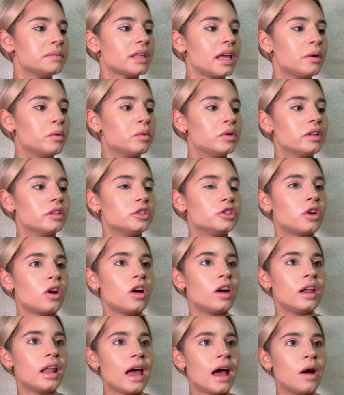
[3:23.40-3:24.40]
I will draw
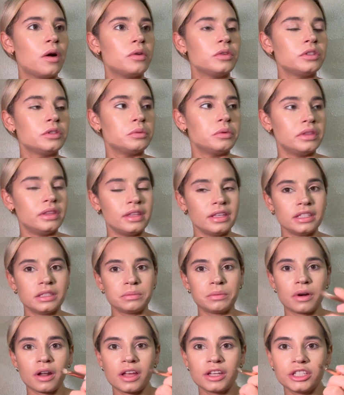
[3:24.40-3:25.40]
it out with this
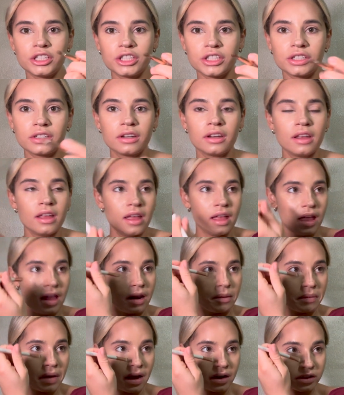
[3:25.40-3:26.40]
brush, and
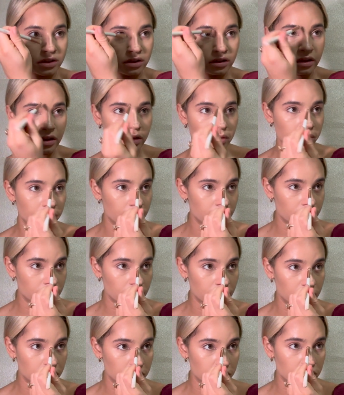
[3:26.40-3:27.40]
I'm actually going to
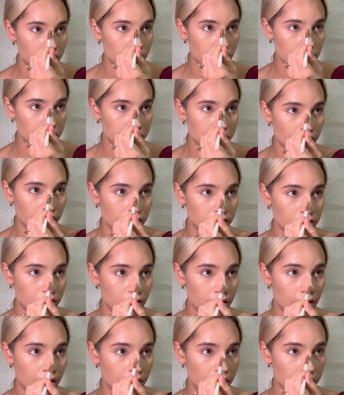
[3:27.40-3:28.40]
use this brush
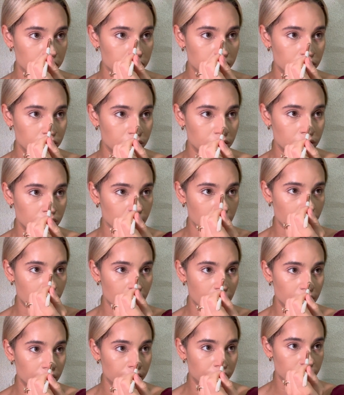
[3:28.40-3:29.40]
now just to
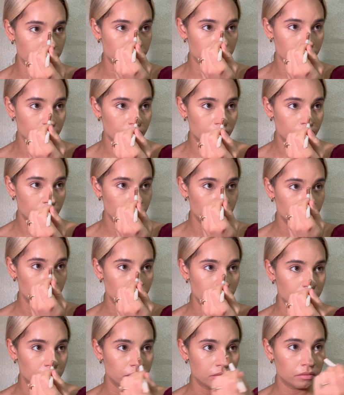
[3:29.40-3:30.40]
kind of
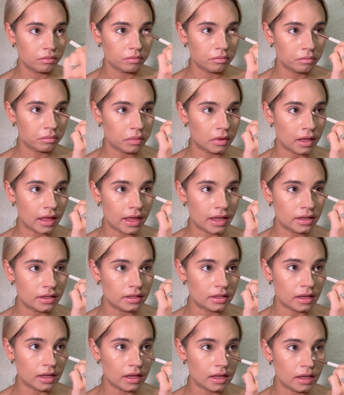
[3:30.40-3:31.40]
blend
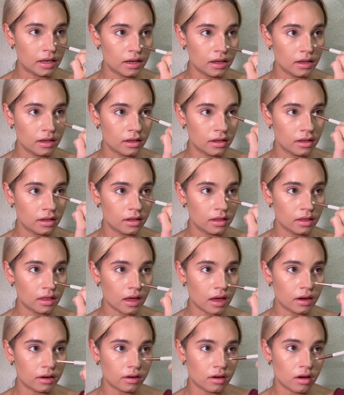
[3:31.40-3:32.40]
in
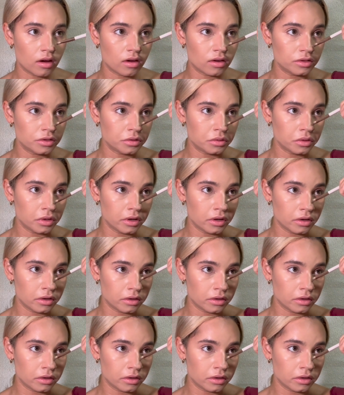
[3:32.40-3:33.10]
that contour.